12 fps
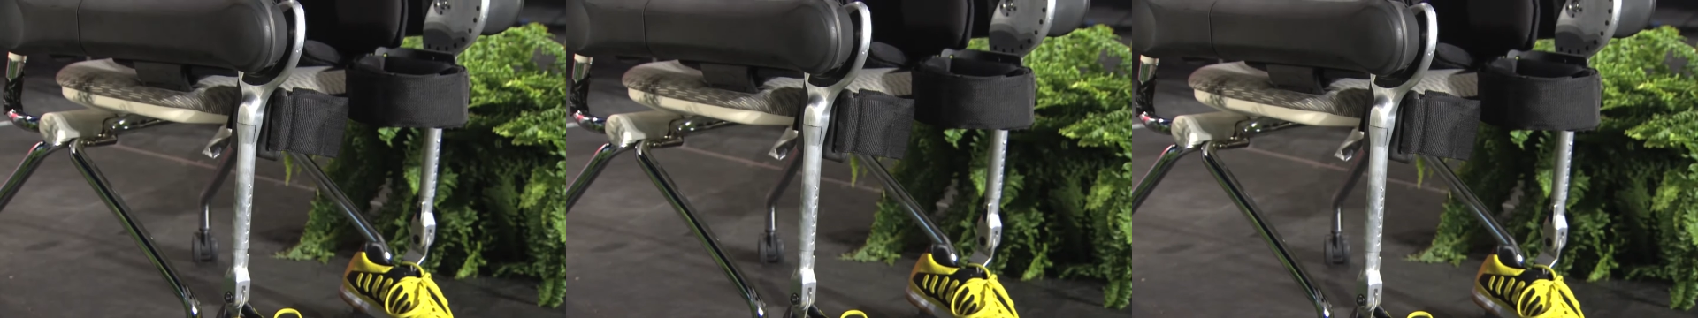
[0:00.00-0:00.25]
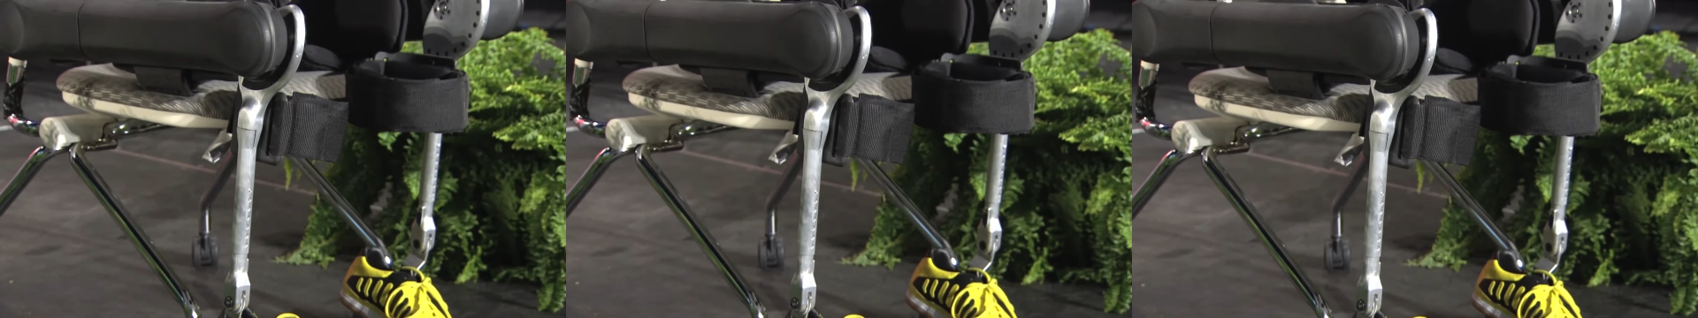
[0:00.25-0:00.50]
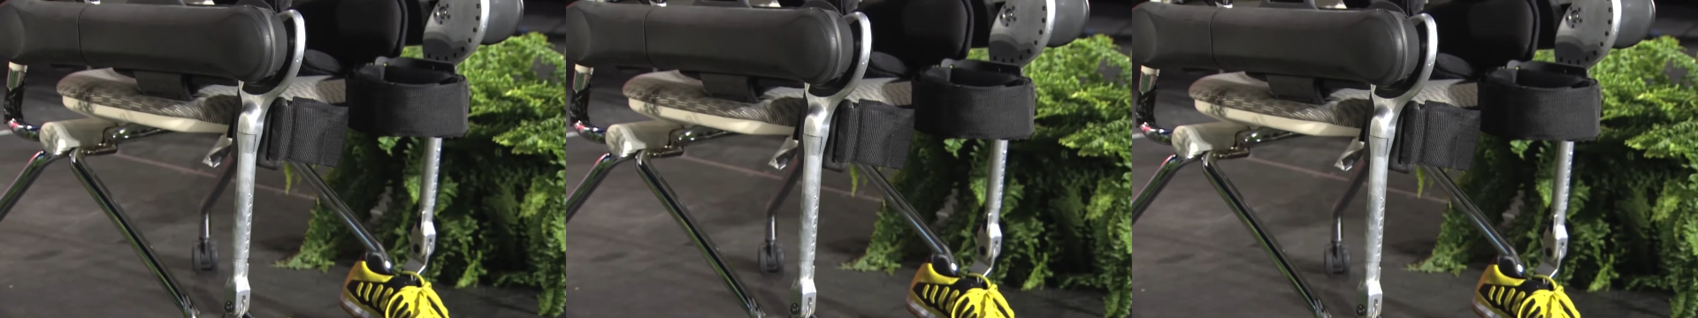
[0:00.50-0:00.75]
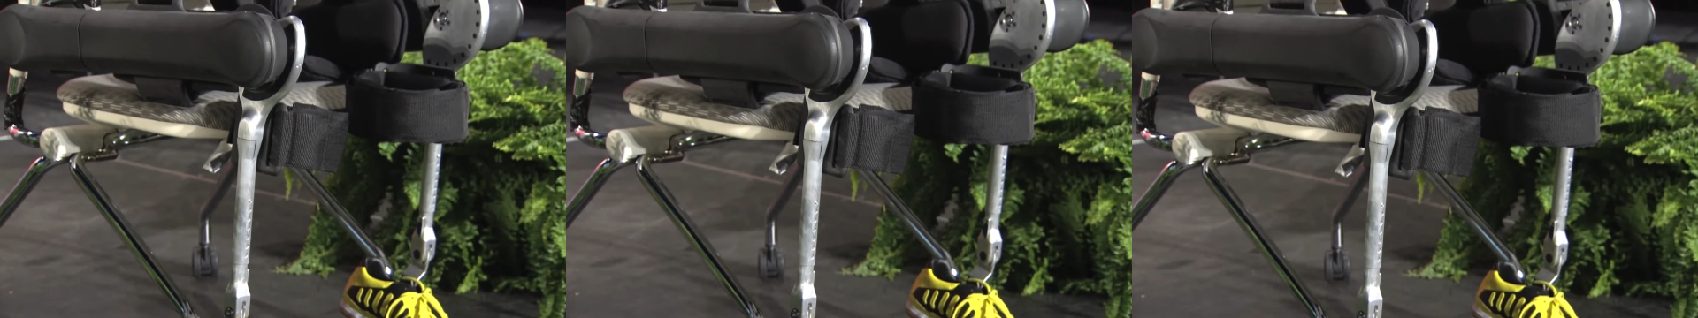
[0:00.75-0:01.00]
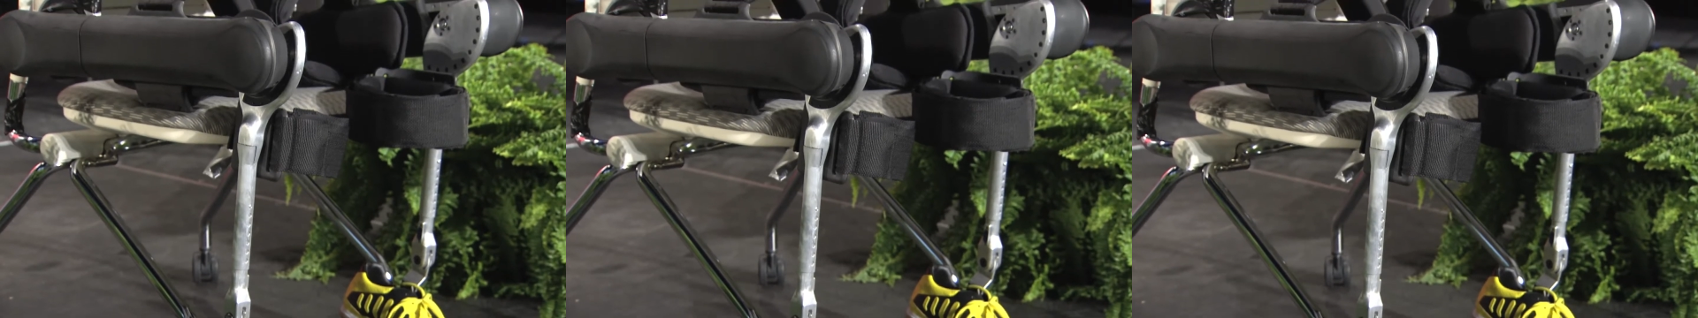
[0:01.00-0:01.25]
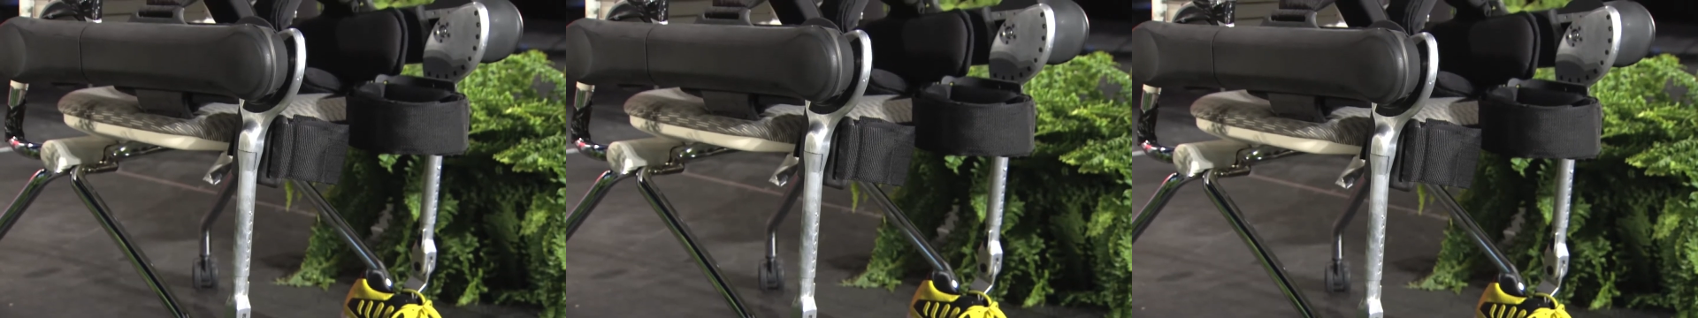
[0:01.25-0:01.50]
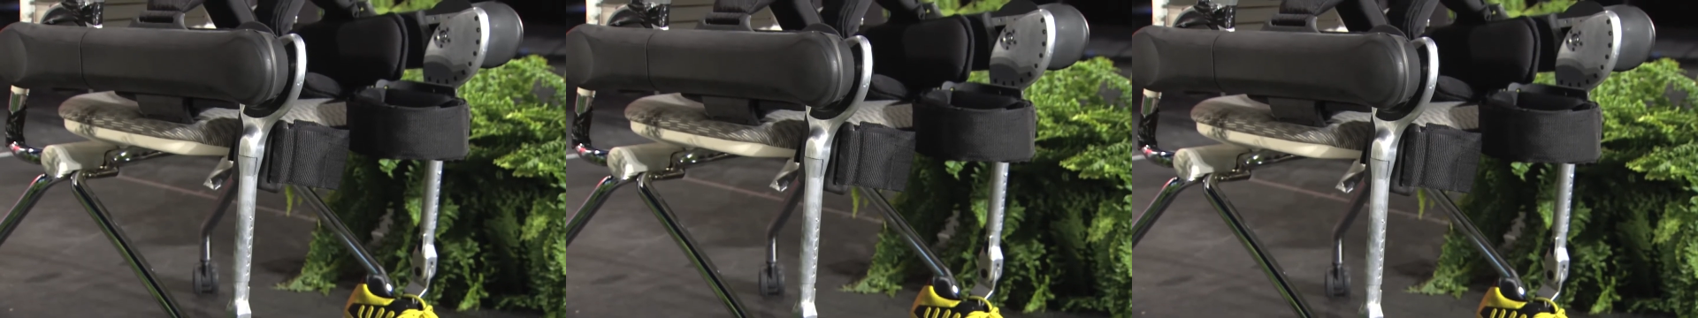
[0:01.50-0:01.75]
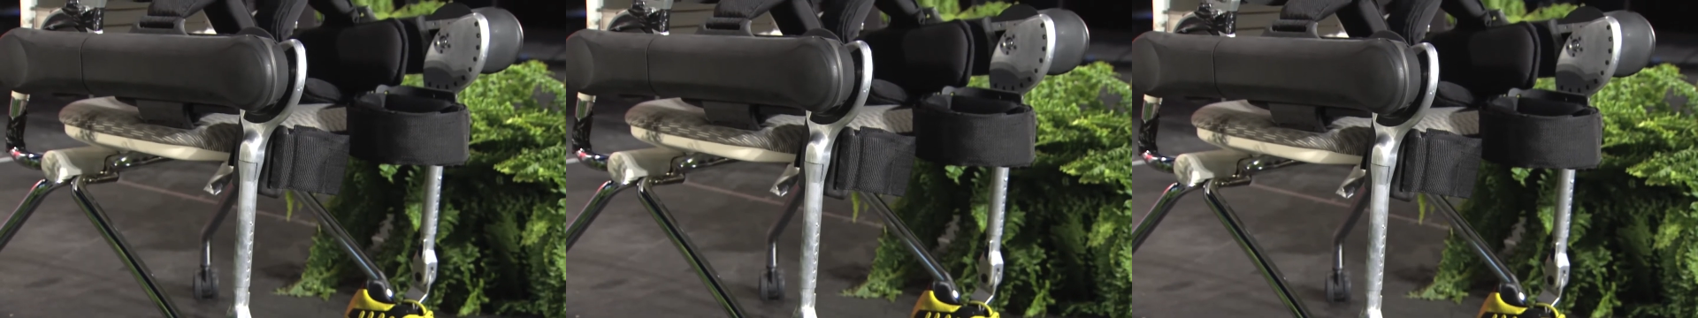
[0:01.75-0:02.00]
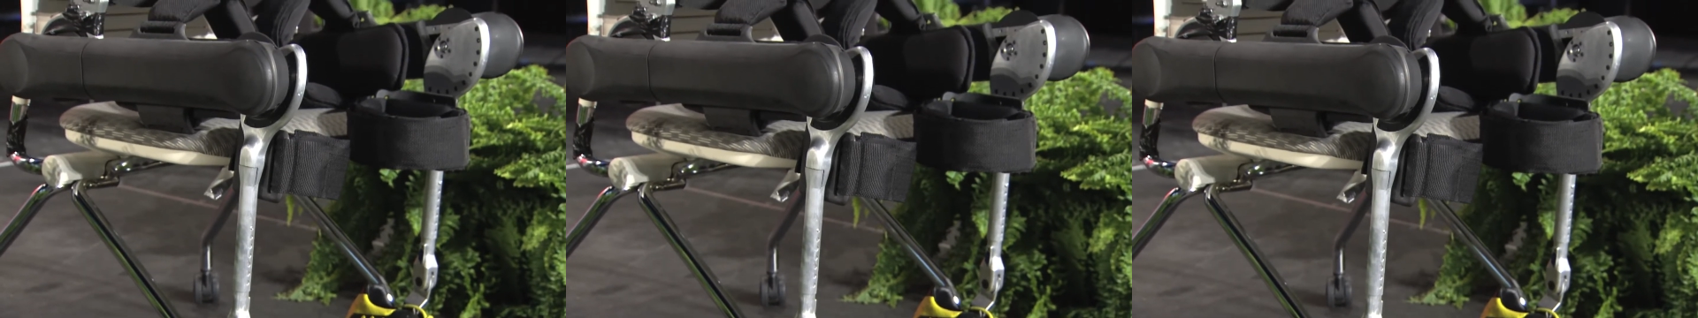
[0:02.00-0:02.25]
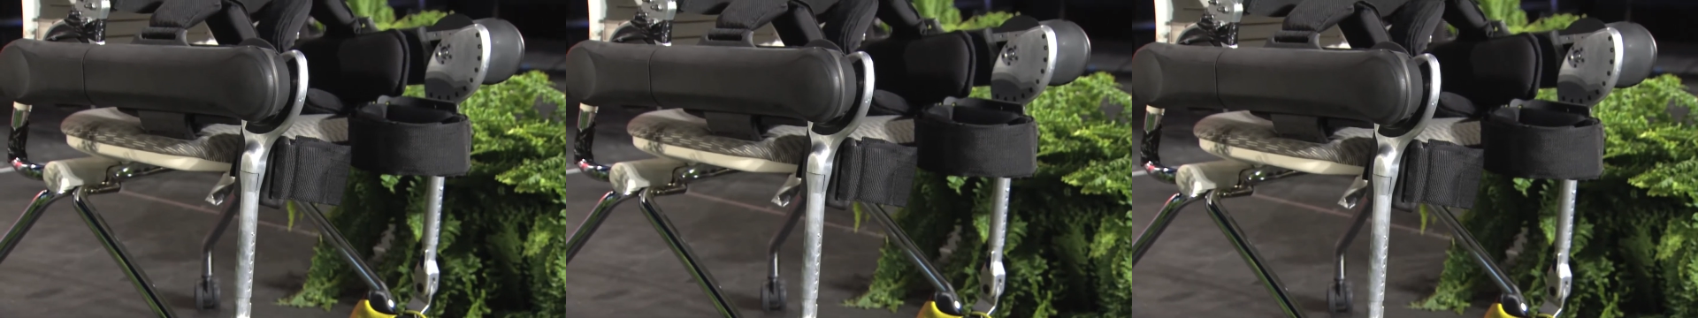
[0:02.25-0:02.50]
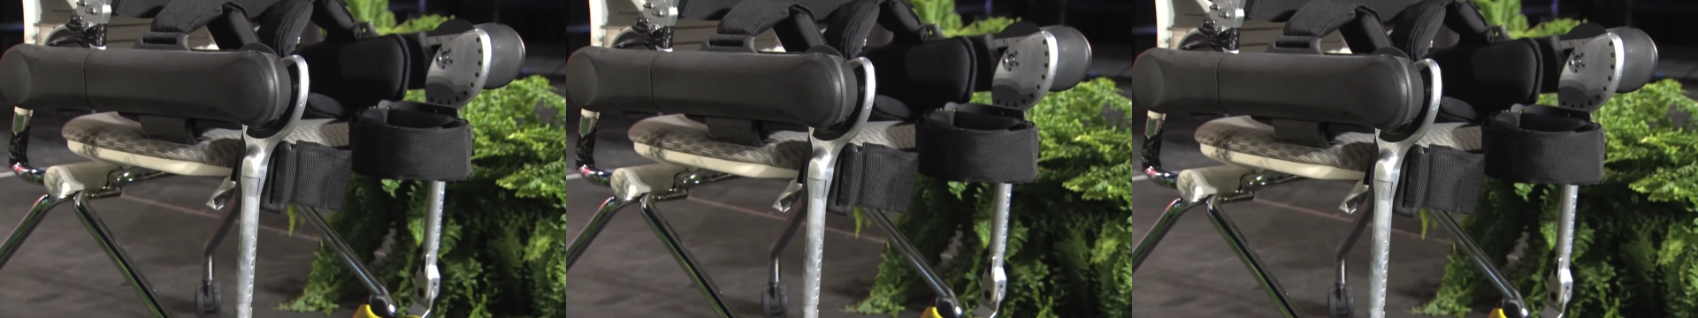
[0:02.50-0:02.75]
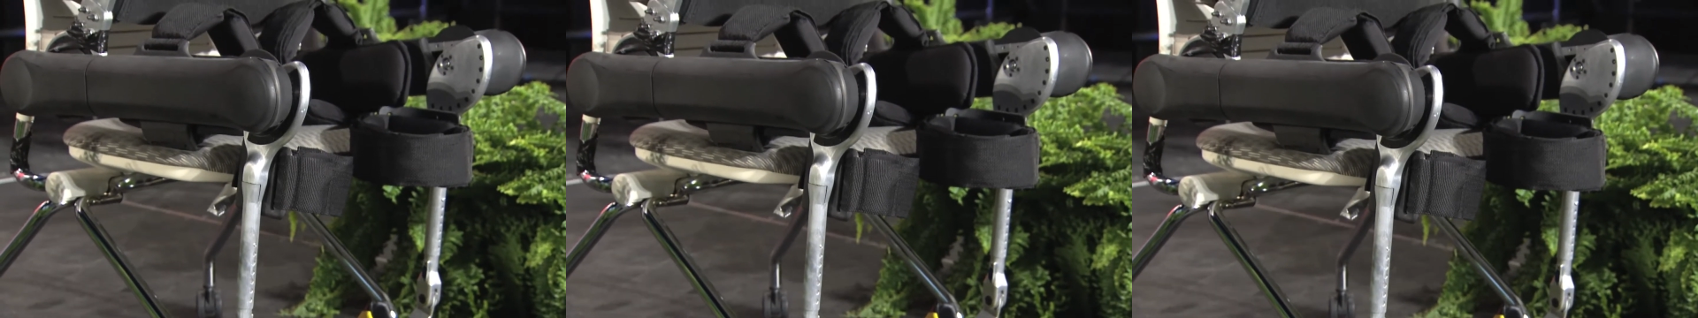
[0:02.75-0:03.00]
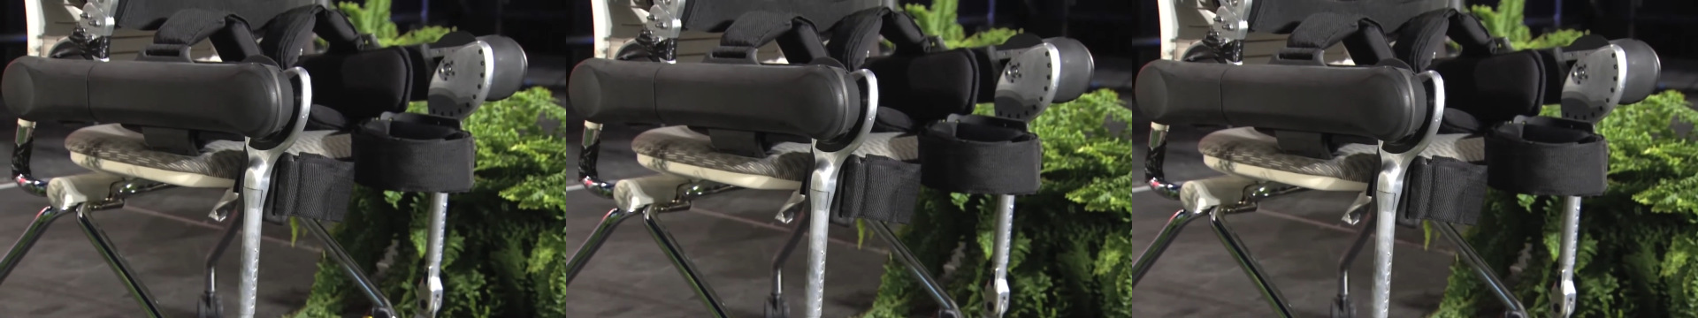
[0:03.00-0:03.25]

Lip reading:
Nobody's mouth can be seen.